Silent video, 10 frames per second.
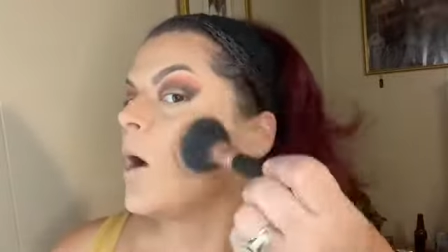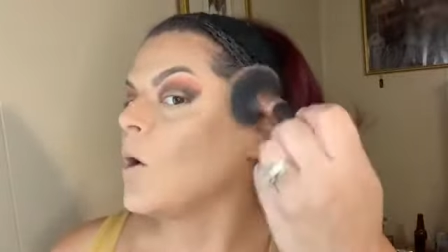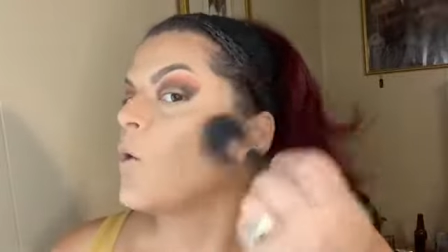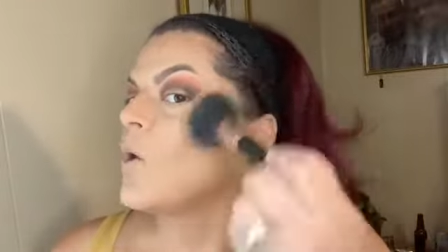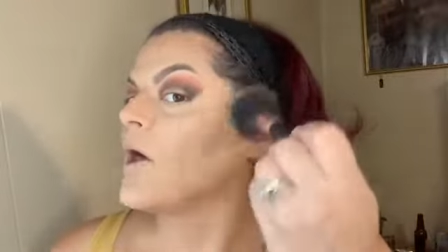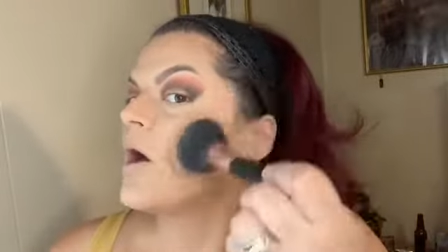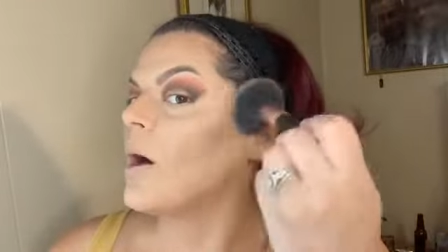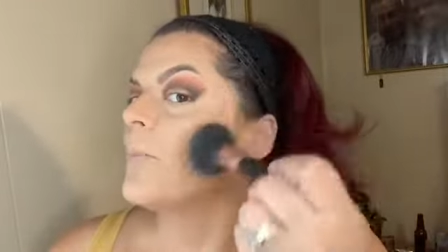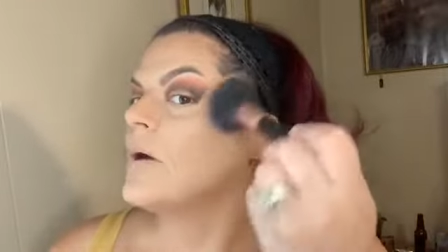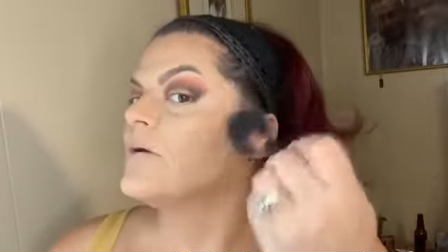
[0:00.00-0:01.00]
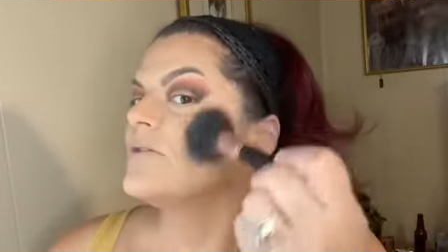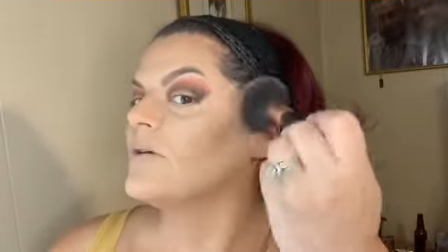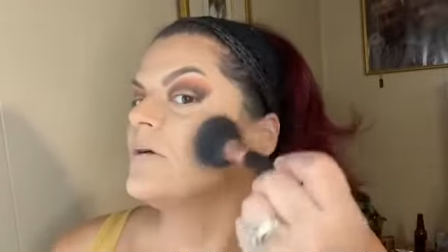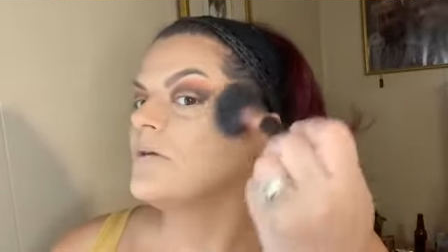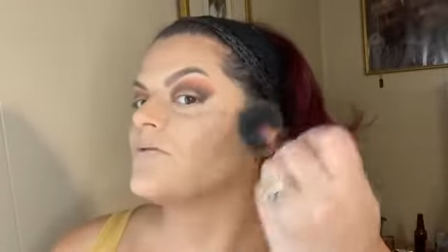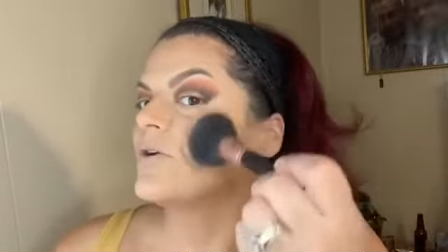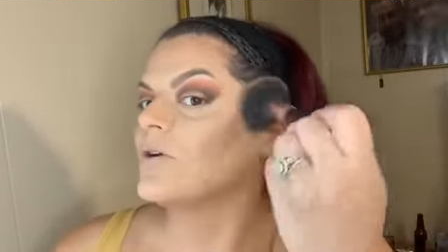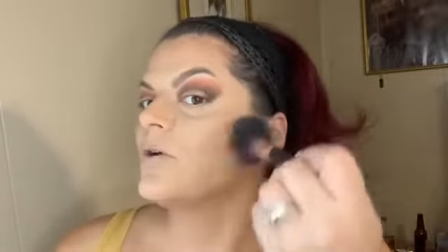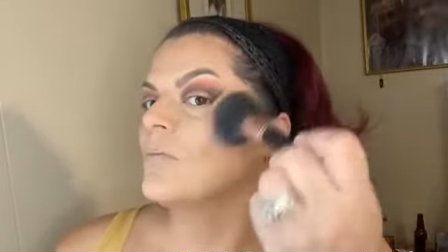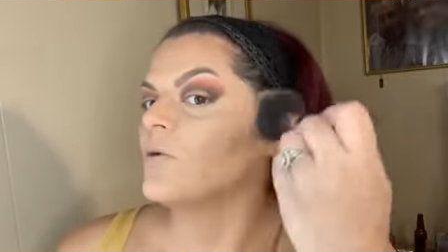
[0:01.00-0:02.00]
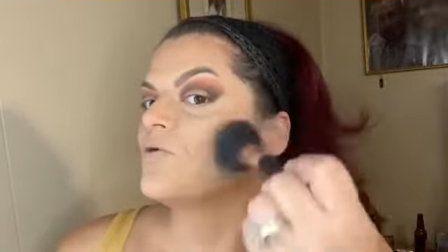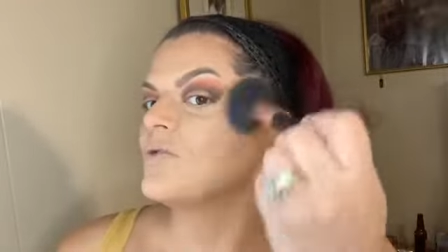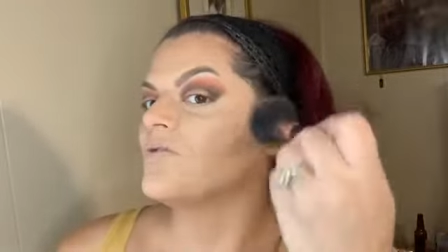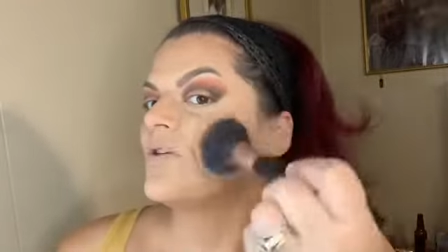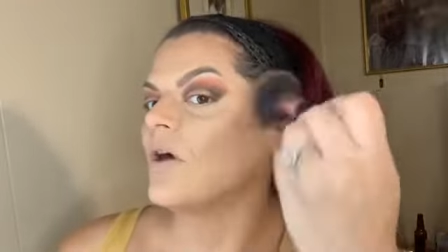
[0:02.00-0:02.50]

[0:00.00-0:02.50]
going up. See, in circular motions,